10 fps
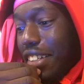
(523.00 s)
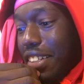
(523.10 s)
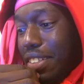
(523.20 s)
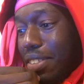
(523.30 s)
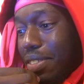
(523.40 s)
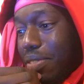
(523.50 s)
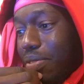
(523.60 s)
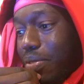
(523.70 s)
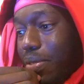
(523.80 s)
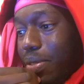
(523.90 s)
you know?
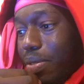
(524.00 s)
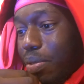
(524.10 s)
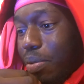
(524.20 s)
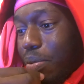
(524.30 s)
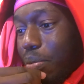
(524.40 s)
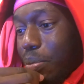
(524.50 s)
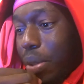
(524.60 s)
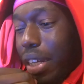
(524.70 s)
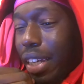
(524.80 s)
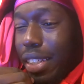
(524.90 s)

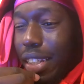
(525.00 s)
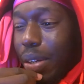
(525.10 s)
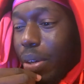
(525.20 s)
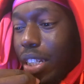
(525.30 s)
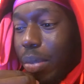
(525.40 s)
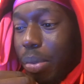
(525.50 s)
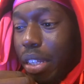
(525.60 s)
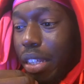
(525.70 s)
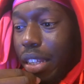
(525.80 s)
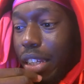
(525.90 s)
But like I said, I want it to
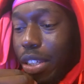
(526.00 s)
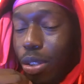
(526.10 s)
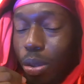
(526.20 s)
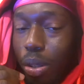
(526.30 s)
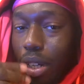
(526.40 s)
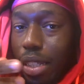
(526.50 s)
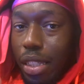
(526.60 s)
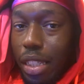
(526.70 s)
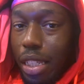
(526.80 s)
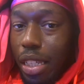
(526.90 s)
be like you guys
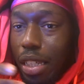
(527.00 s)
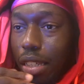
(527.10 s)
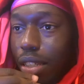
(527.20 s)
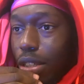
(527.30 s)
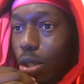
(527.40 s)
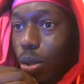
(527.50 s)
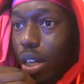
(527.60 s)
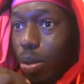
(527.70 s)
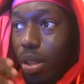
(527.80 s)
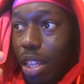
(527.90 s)
see you
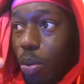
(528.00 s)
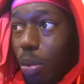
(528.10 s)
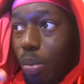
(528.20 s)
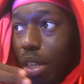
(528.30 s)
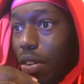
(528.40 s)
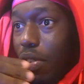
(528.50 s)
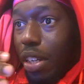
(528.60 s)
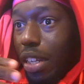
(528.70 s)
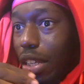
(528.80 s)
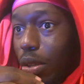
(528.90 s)
guys are there with me every
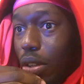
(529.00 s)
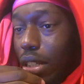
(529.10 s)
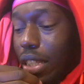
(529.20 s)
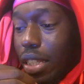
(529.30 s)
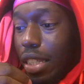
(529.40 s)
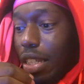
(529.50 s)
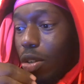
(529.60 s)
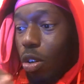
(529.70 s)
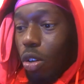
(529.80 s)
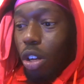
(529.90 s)
day and you get to see
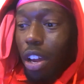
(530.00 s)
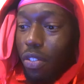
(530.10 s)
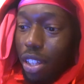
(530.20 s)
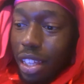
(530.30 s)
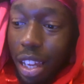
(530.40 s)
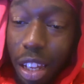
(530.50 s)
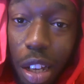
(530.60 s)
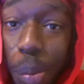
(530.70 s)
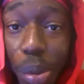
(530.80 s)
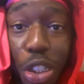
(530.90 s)
all everything i
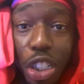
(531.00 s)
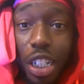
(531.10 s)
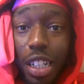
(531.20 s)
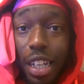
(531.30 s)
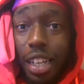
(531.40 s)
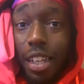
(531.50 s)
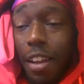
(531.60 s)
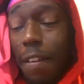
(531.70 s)
accomplish in a day